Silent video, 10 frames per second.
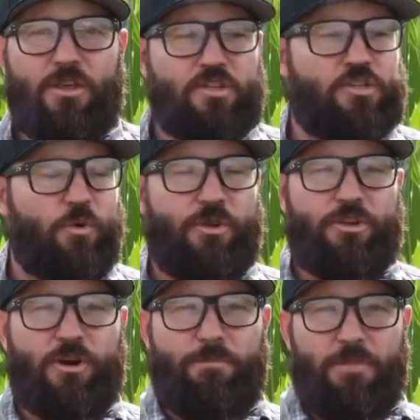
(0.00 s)
So when
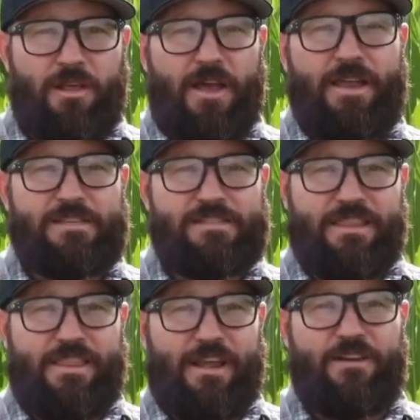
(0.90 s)
you're applying
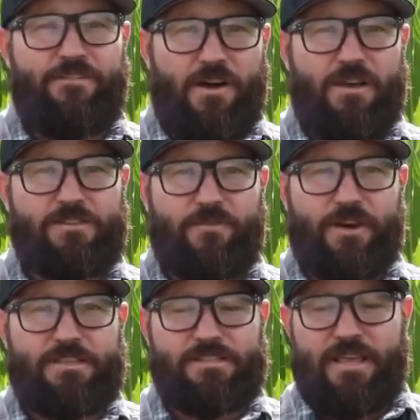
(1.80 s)
synthetic
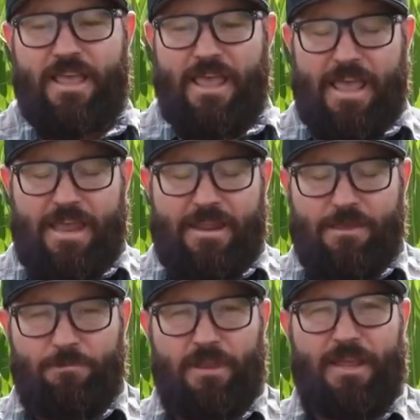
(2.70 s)
phosphorus and
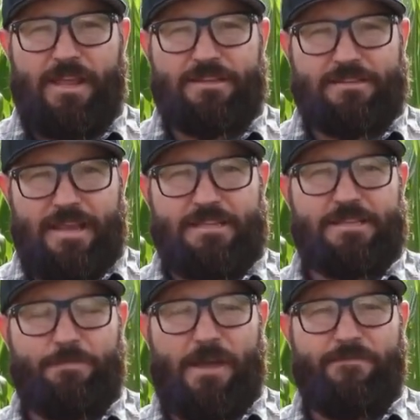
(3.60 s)
the plant takes
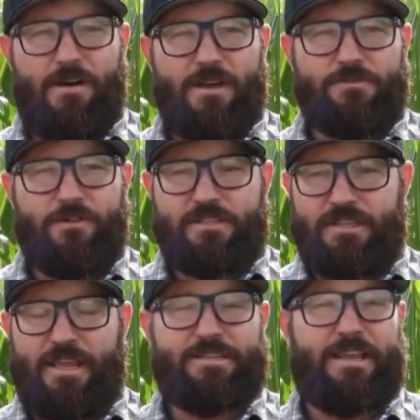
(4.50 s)
up that
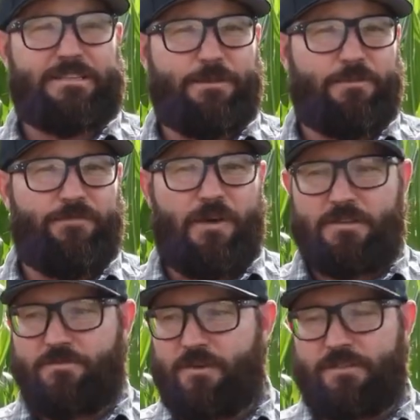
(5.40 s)
phosphorus, it takes up the
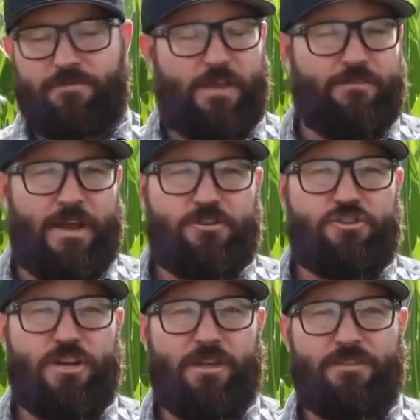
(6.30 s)
phosphorus. If you have
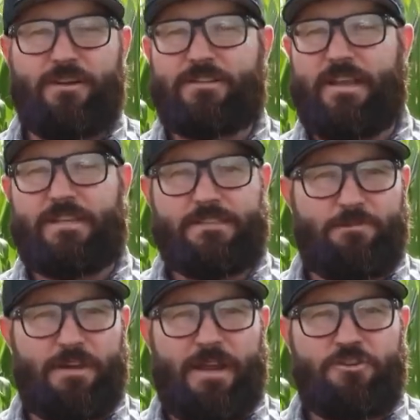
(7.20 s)
nitrogen out there, it takes
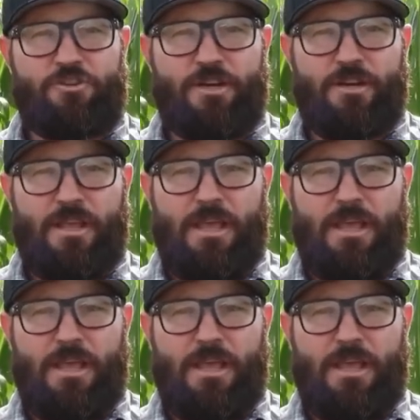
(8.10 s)
up the nitrogen